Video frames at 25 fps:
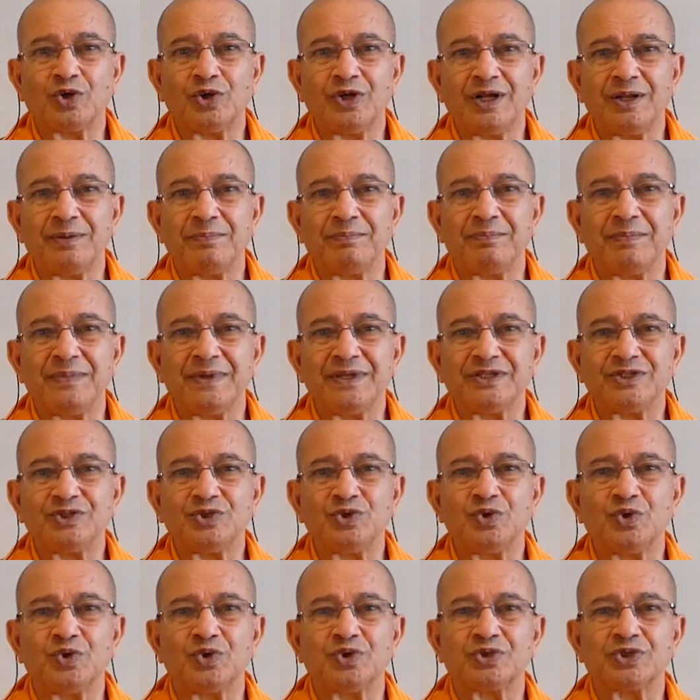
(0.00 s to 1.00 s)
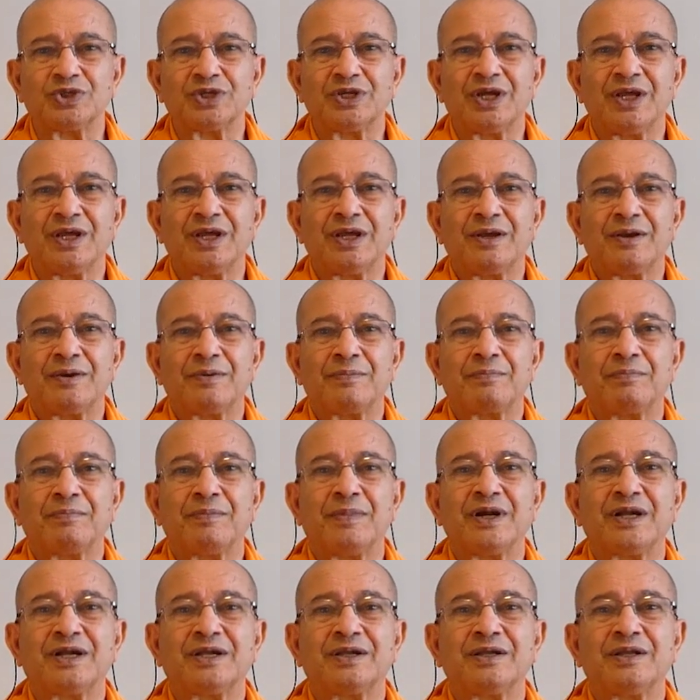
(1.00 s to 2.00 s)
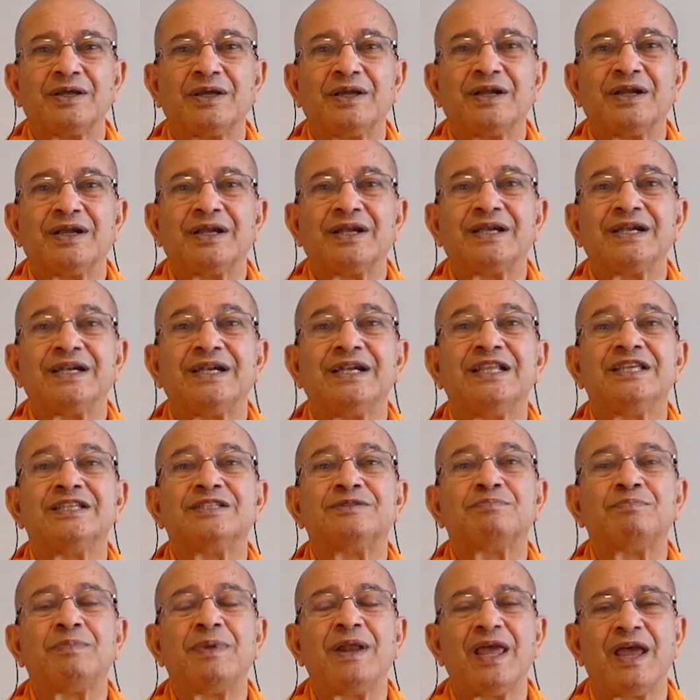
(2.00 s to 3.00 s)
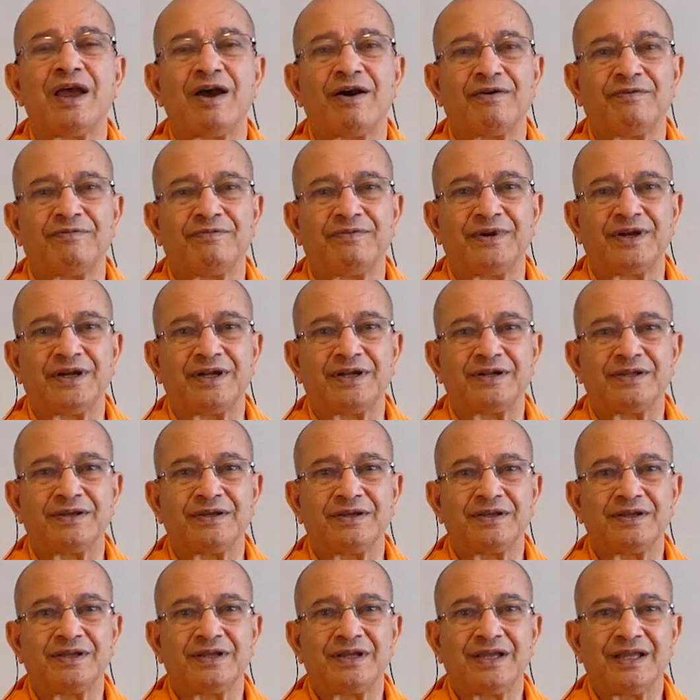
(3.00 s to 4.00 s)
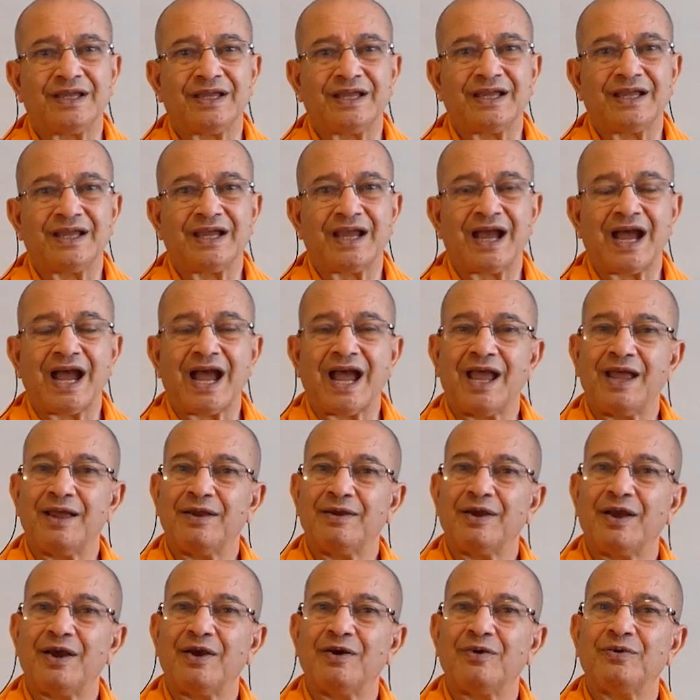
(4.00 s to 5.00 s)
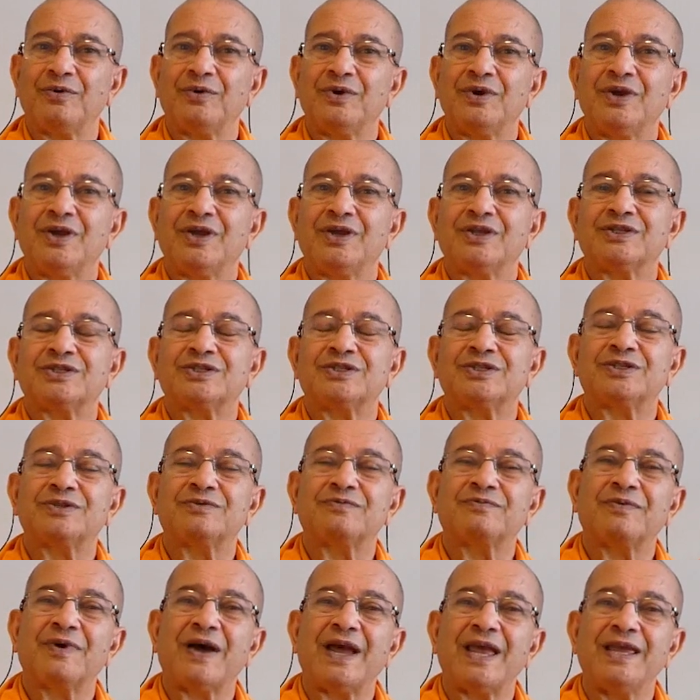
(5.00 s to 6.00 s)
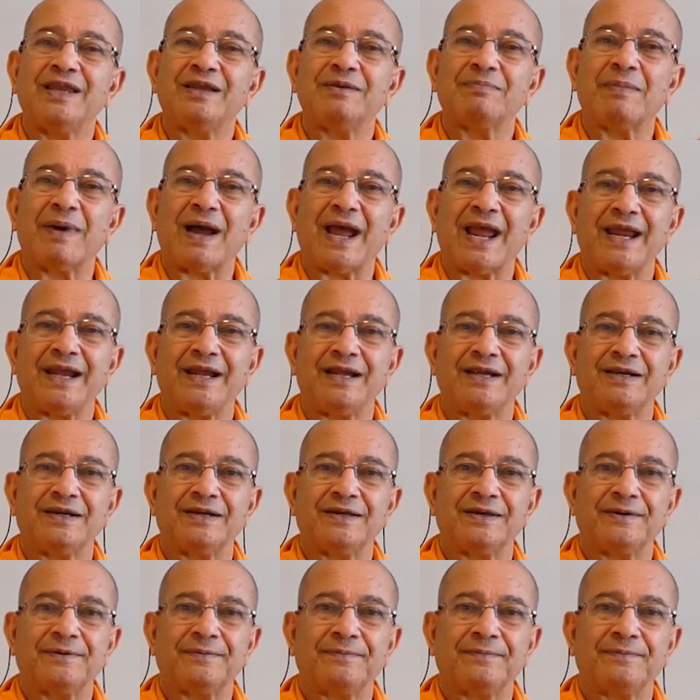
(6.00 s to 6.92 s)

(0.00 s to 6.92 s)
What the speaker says: only misused, but display of it. I have fine mind.